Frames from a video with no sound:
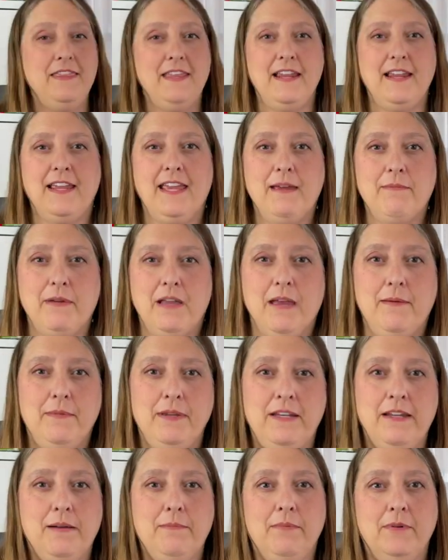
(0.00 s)
that I kept
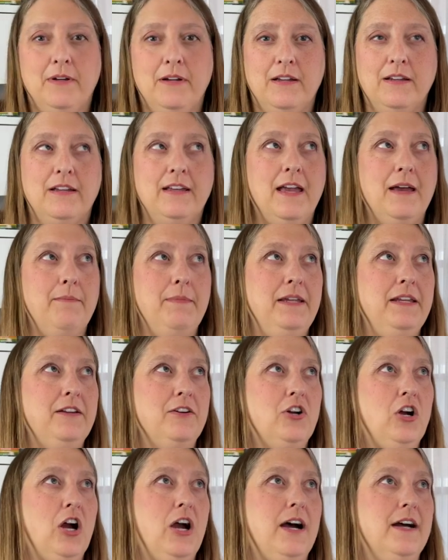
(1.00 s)
coming
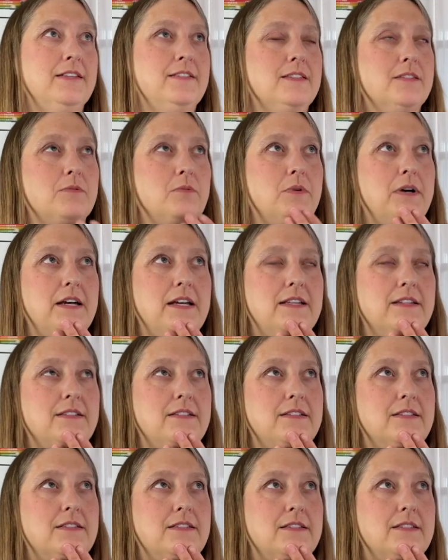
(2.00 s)
across
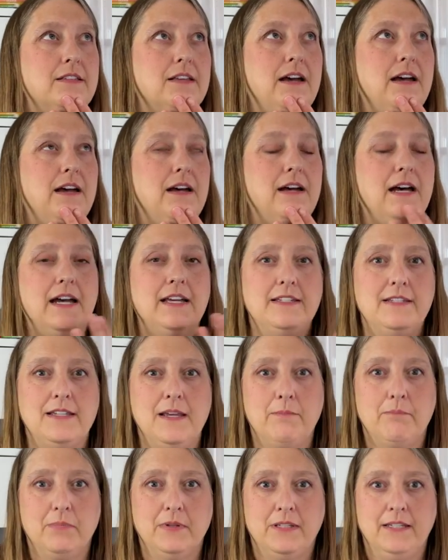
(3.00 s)
was a
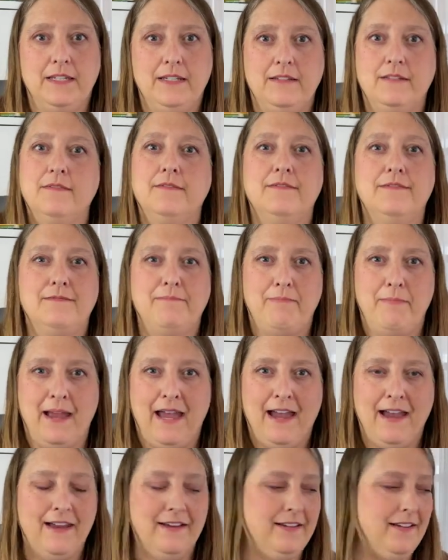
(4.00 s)
dumpling
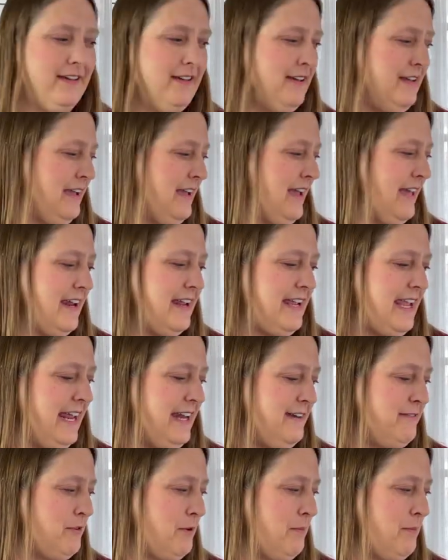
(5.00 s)
bag, and I can't
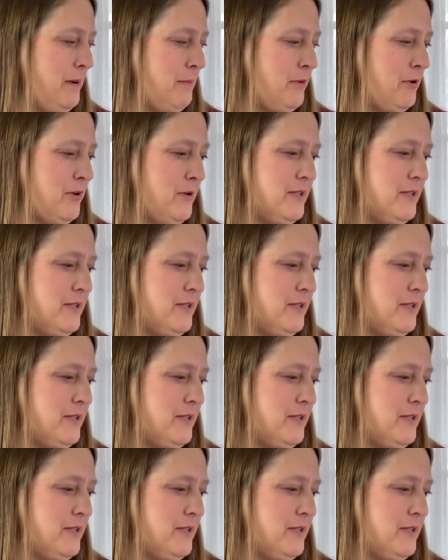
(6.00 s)
even remember who